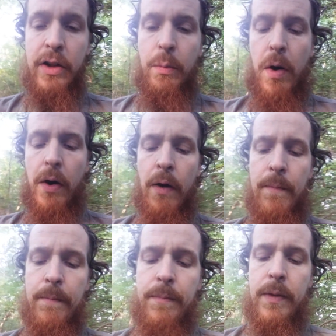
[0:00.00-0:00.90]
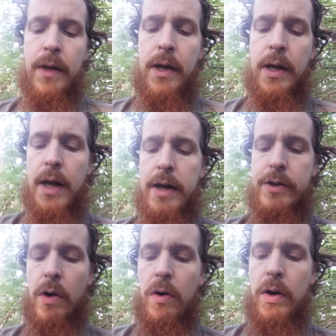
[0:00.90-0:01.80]
the water, and
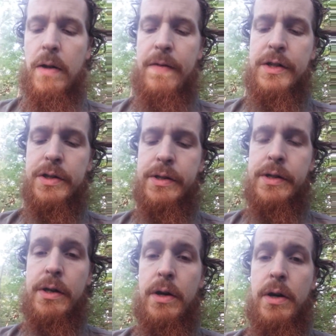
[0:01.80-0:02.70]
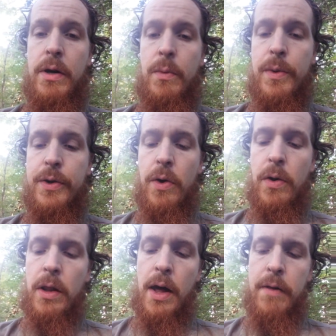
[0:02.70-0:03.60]
turn into fishes, with
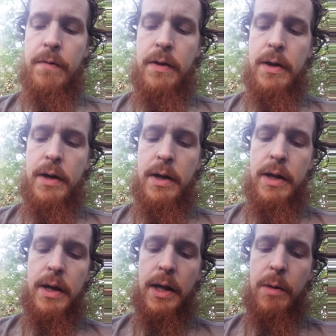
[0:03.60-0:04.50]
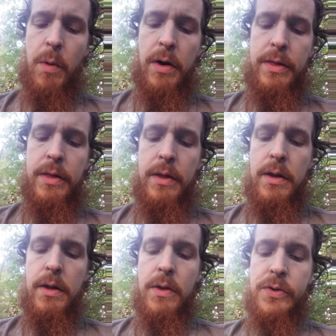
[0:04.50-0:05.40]
eternal life. He wanted
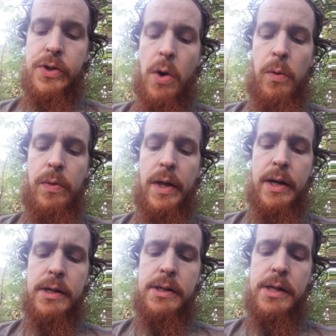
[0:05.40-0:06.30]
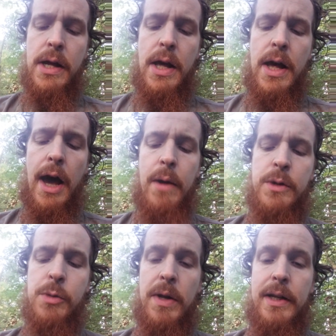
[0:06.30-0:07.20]
those gold things, and
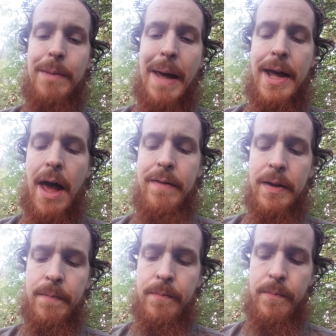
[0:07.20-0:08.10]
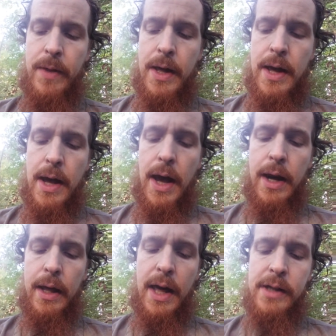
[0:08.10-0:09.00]
was willing to pay heavy, and
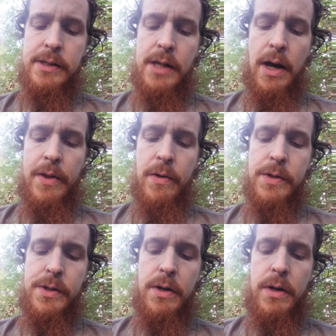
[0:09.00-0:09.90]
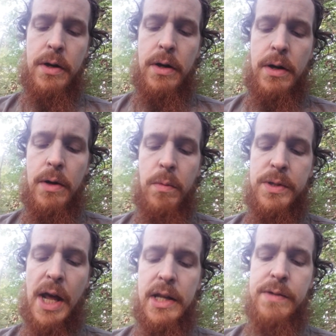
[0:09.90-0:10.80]
I guess the others were
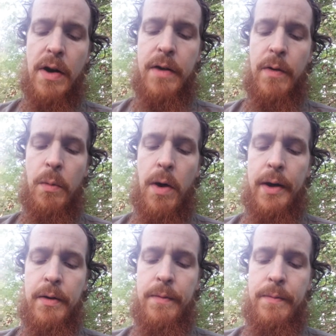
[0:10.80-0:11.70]
satisfied for a while.